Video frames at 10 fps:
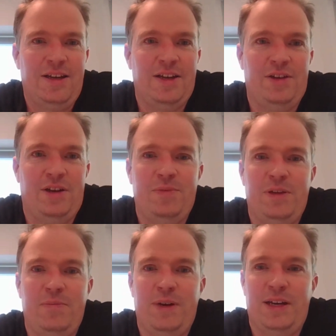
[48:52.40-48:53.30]

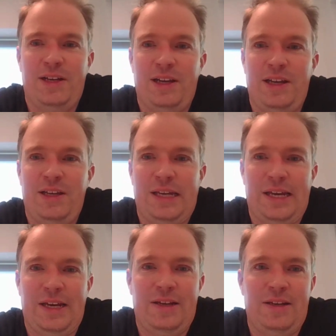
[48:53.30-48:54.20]
adopted by Qlik
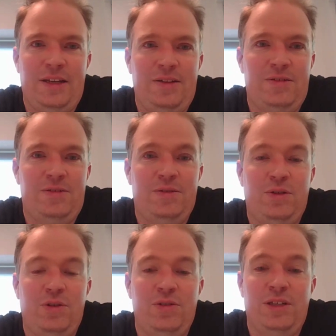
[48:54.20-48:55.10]
and
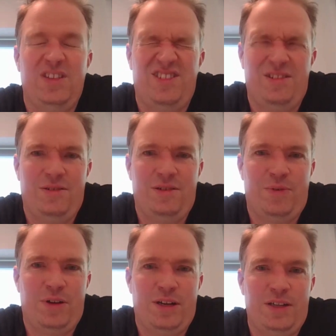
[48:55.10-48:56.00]
introduced into the
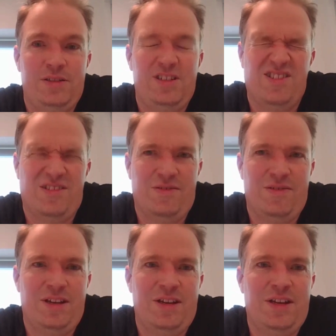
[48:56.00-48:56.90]
product.
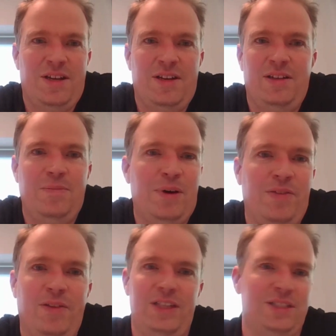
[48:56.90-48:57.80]
So the
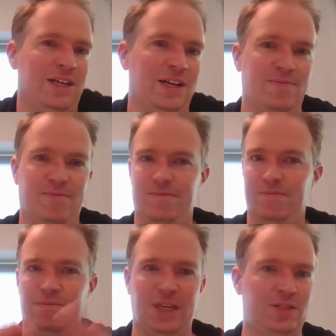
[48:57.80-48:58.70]
bundle is a
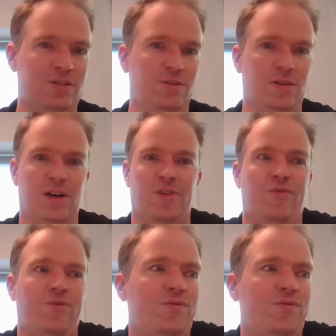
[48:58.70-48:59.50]
mixture of